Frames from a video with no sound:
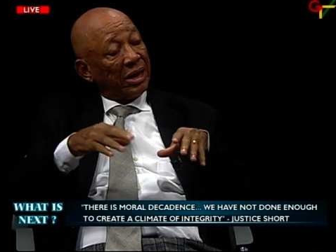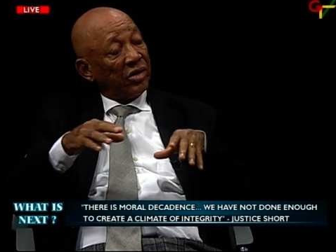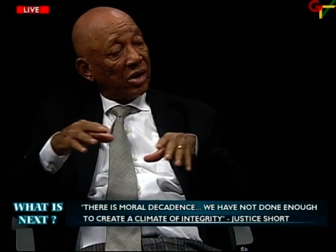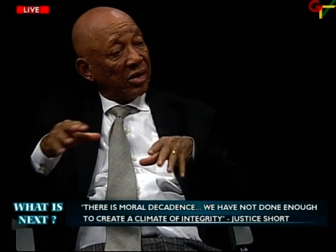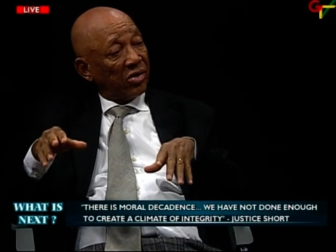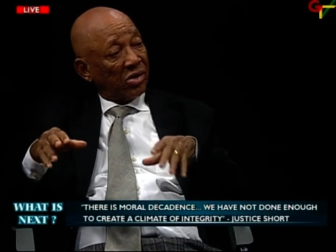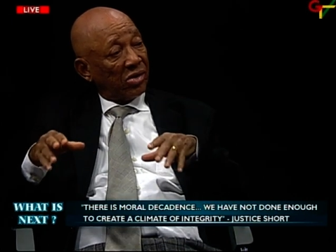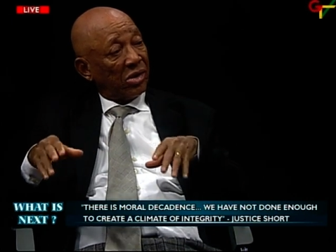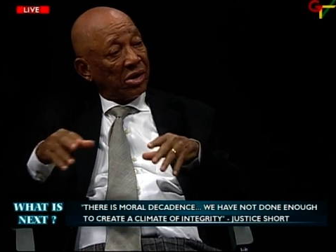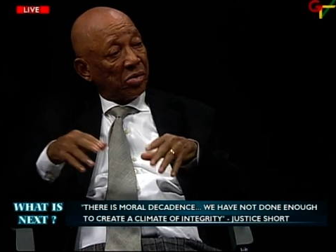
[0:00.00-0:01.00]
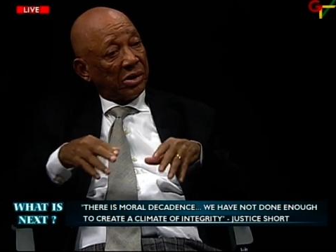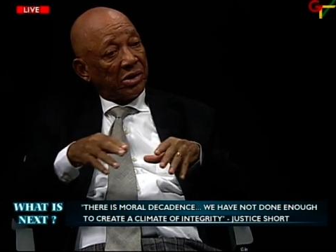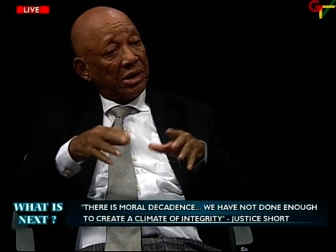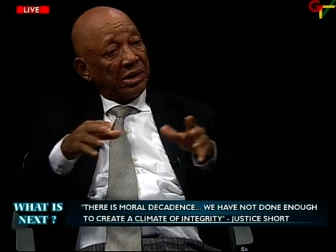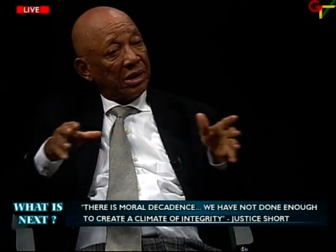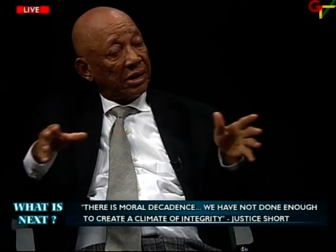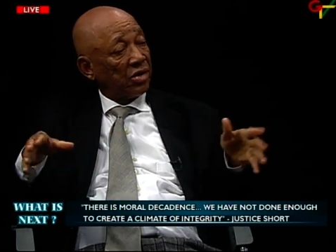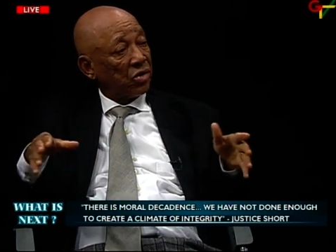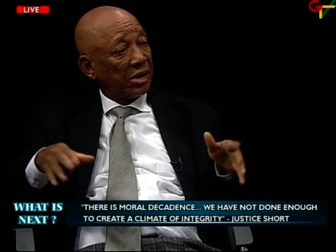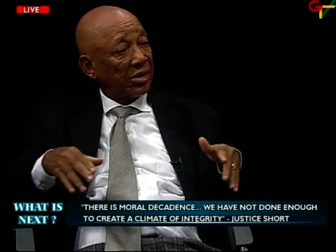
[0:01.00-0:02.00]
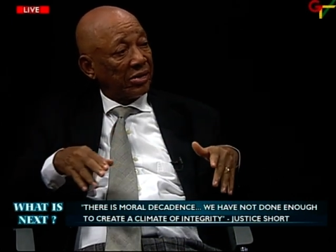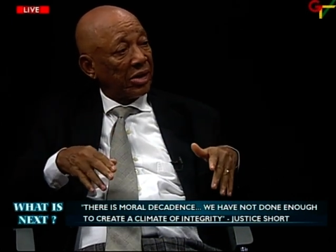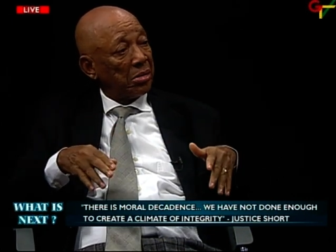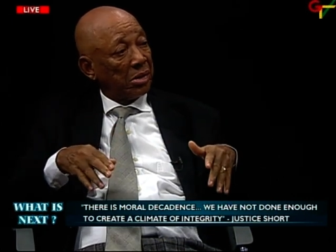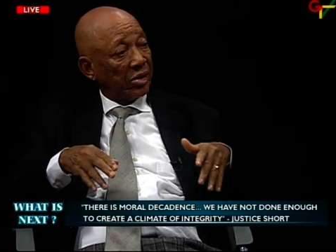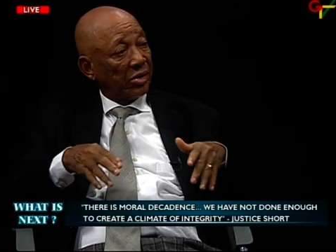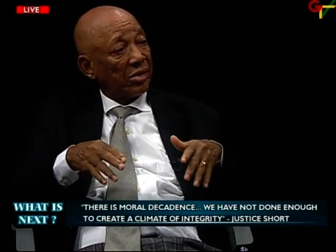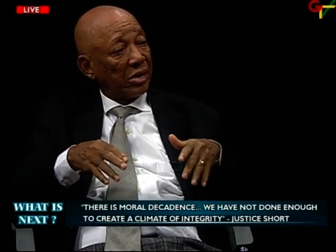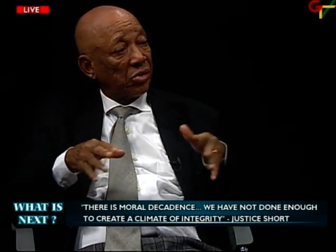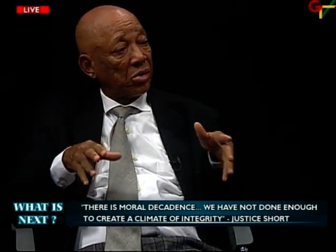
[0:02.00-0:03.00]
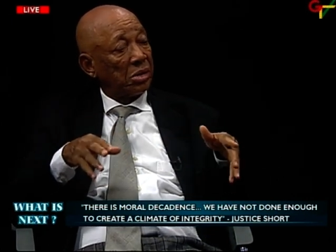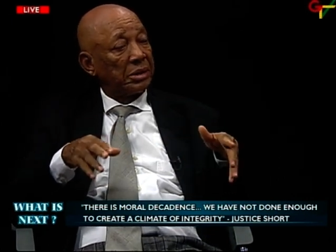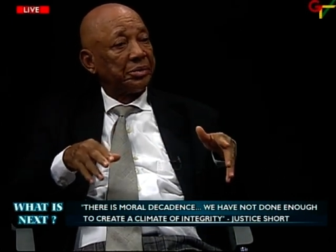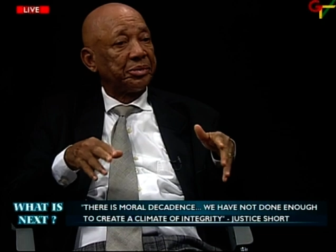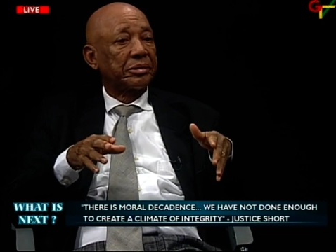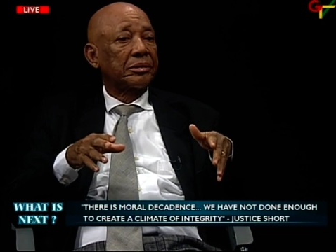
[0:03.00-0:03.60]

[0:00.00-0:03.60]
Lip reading: agencies, especially the district assemblies and so on.